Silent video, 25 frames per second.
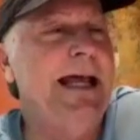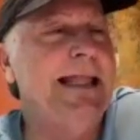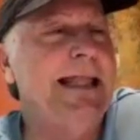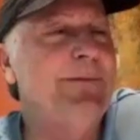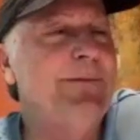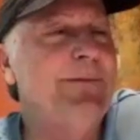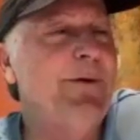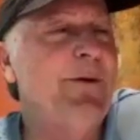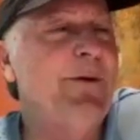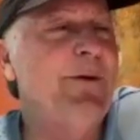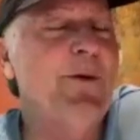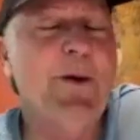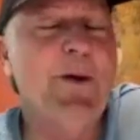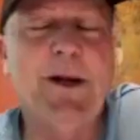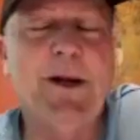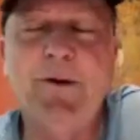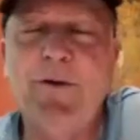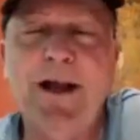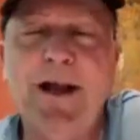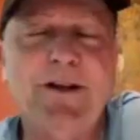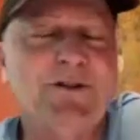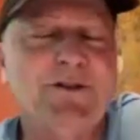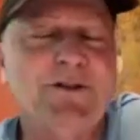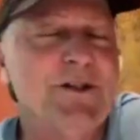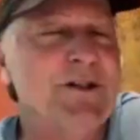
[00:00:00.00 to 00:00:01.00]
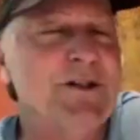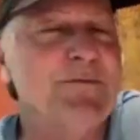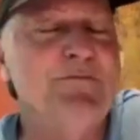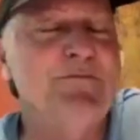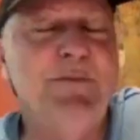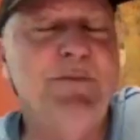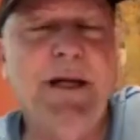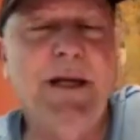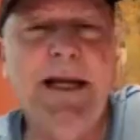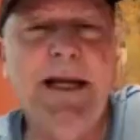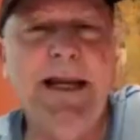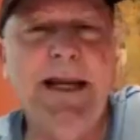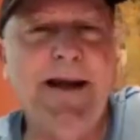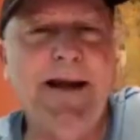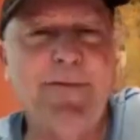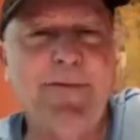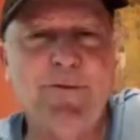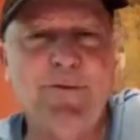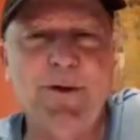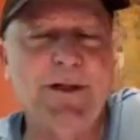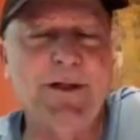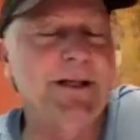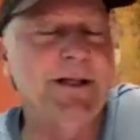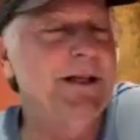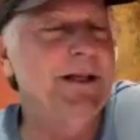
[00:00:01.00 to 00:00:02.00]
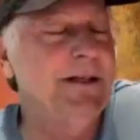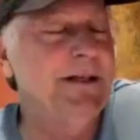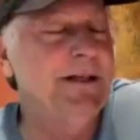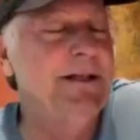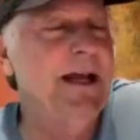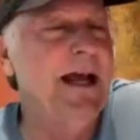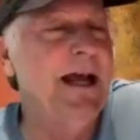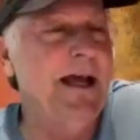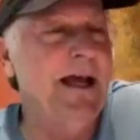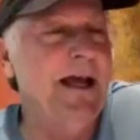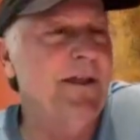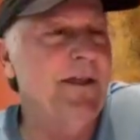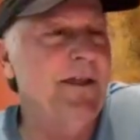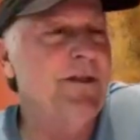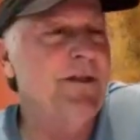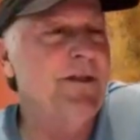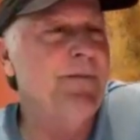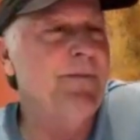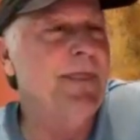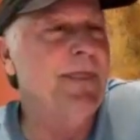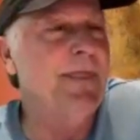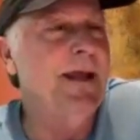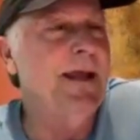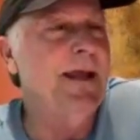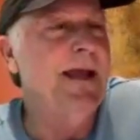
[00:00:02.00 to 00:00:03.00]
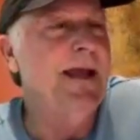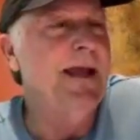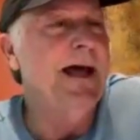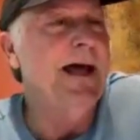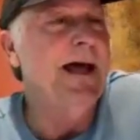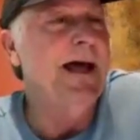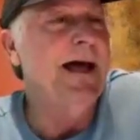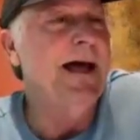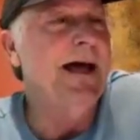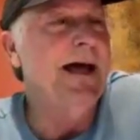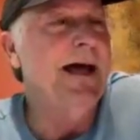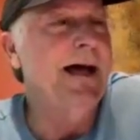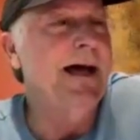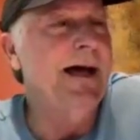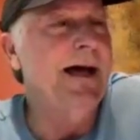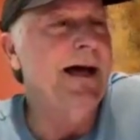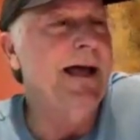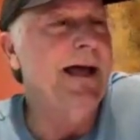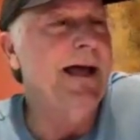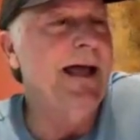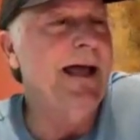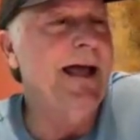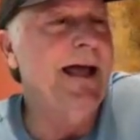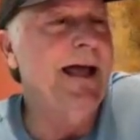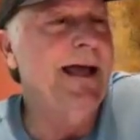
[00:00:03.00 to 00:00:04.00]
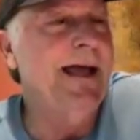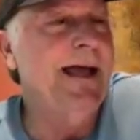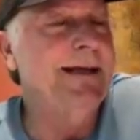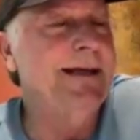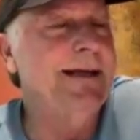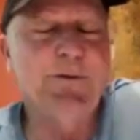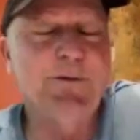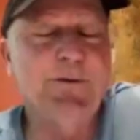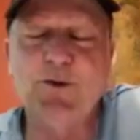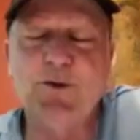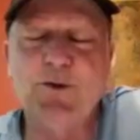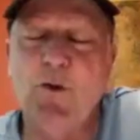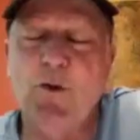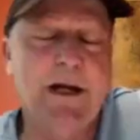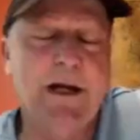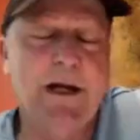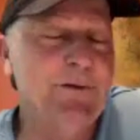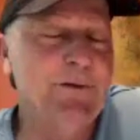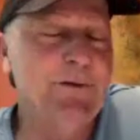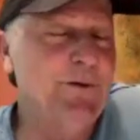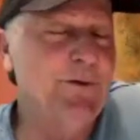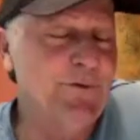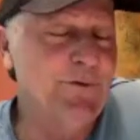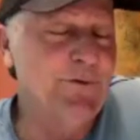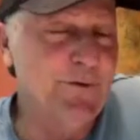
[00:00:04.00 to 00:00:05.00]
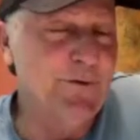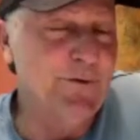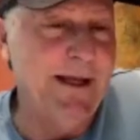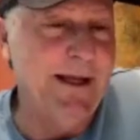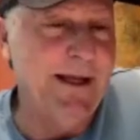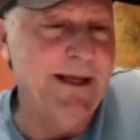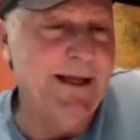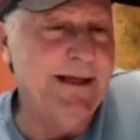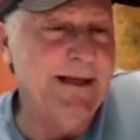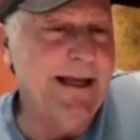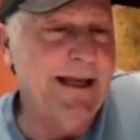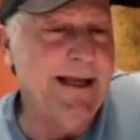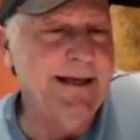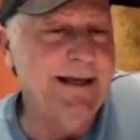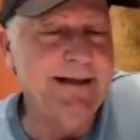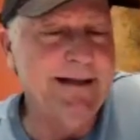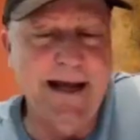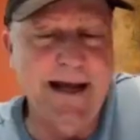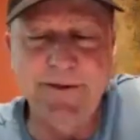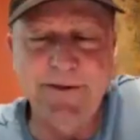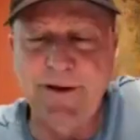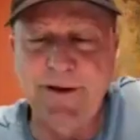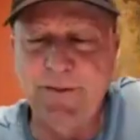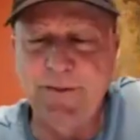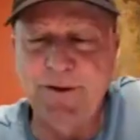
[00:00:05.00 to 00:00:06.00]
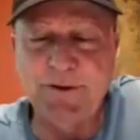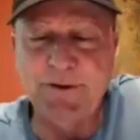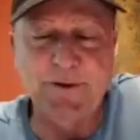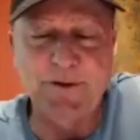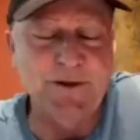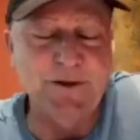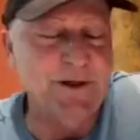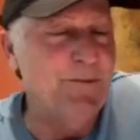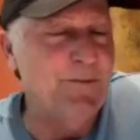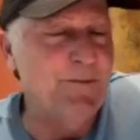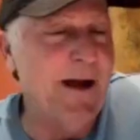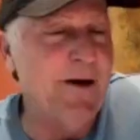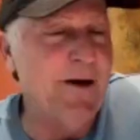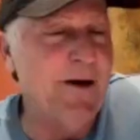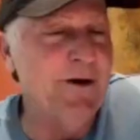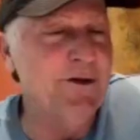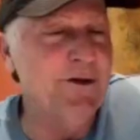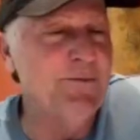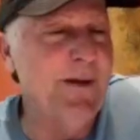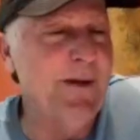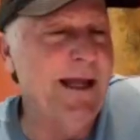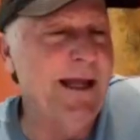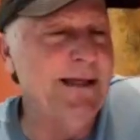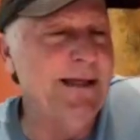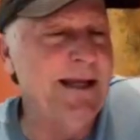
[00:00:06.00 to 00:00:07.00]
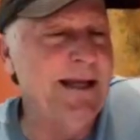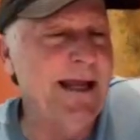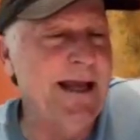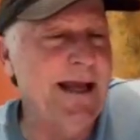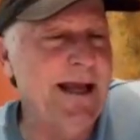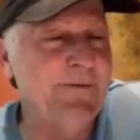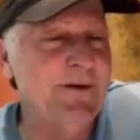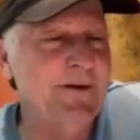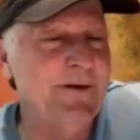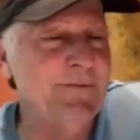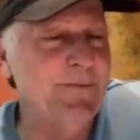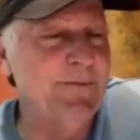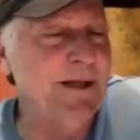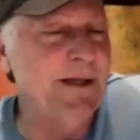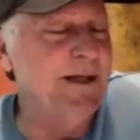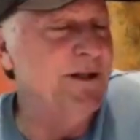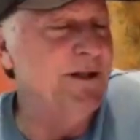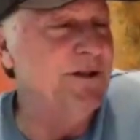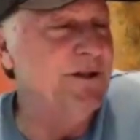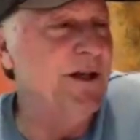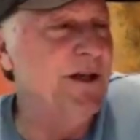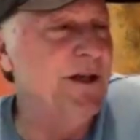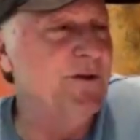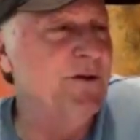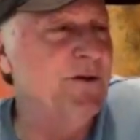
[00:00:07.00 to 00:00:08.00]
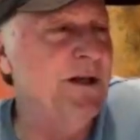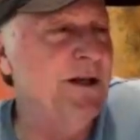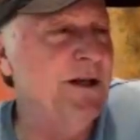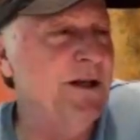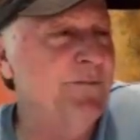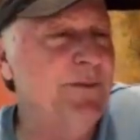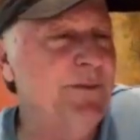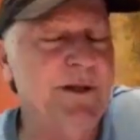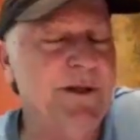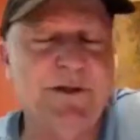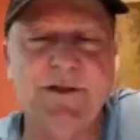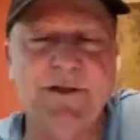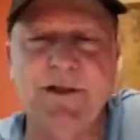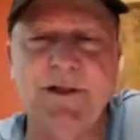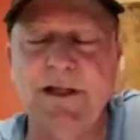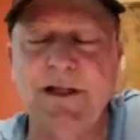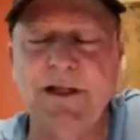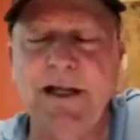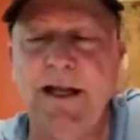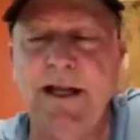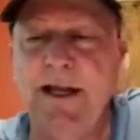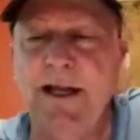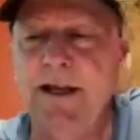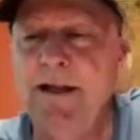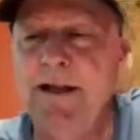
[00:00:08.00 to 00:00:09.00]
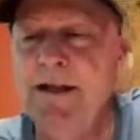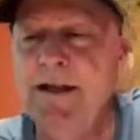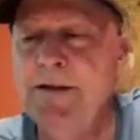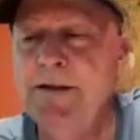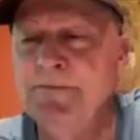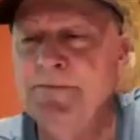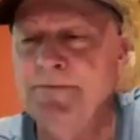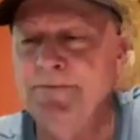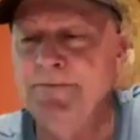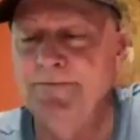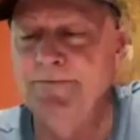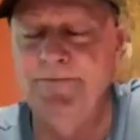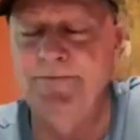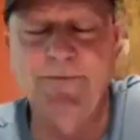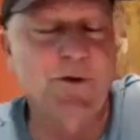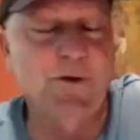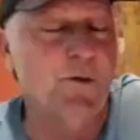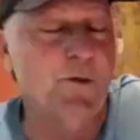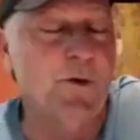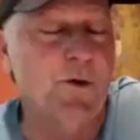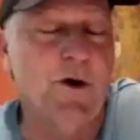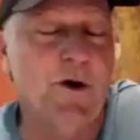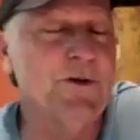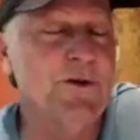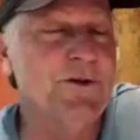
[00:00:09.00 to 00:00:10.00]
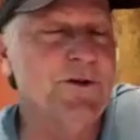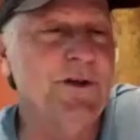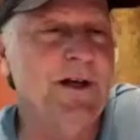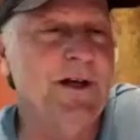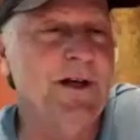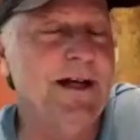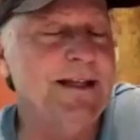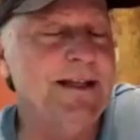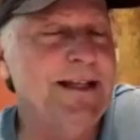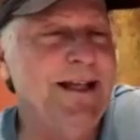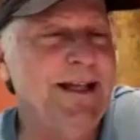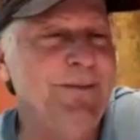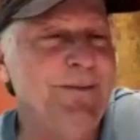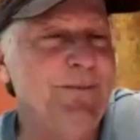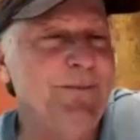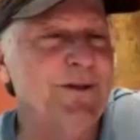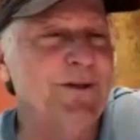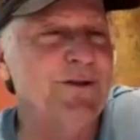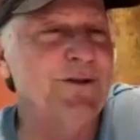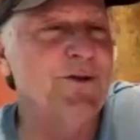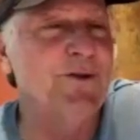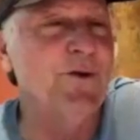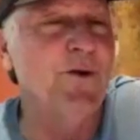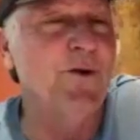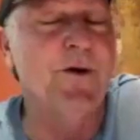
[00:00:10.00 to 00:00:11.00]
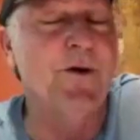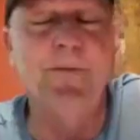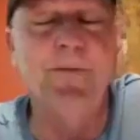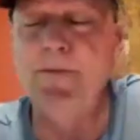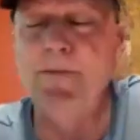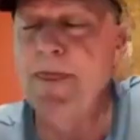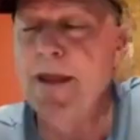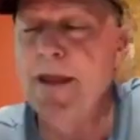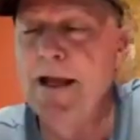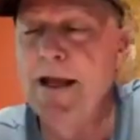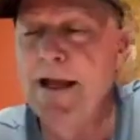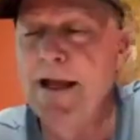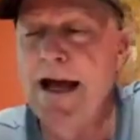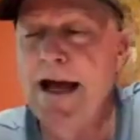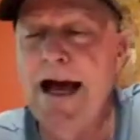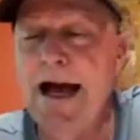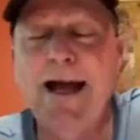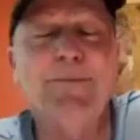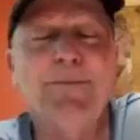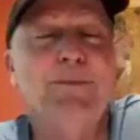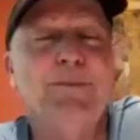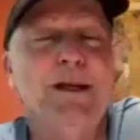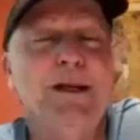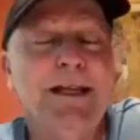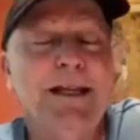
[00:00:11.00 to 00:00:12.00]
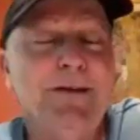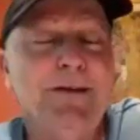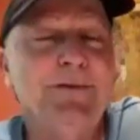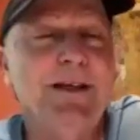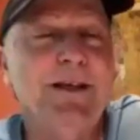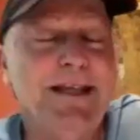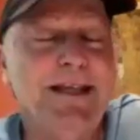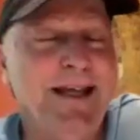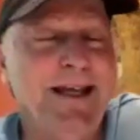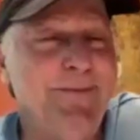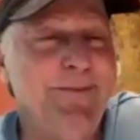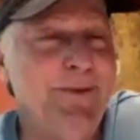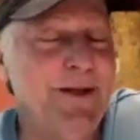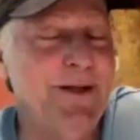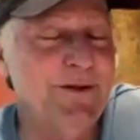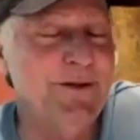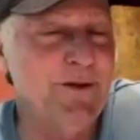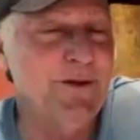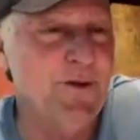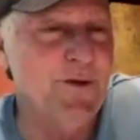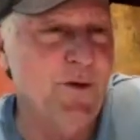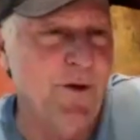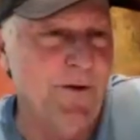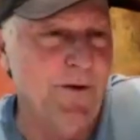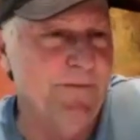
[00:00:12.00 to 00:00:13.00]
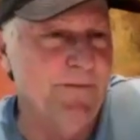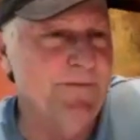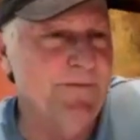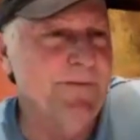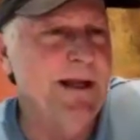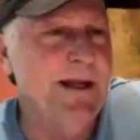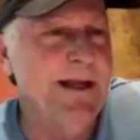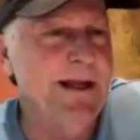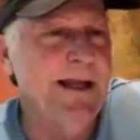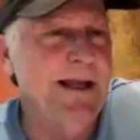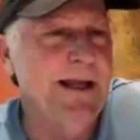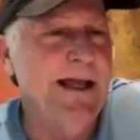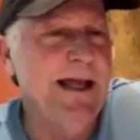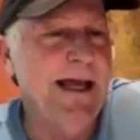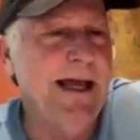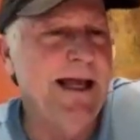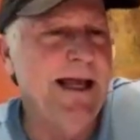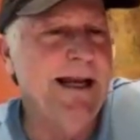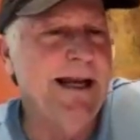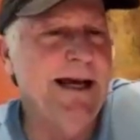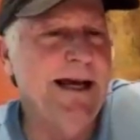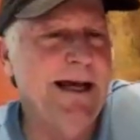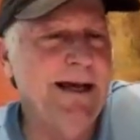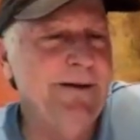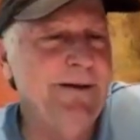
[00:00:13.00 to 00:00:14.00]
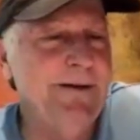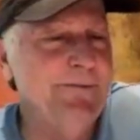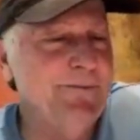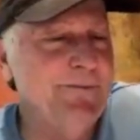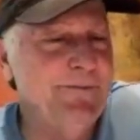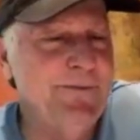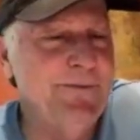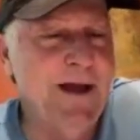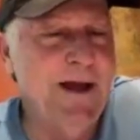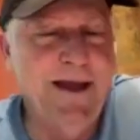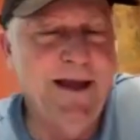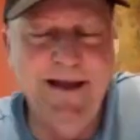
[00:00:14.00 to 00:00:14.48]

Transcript: And then we went around just beating everyone to death. And it was wonderful for me. And I thought this was a marriage made in heaven because the other hippies in the league were also not keeping score. I believed in keeping score. And I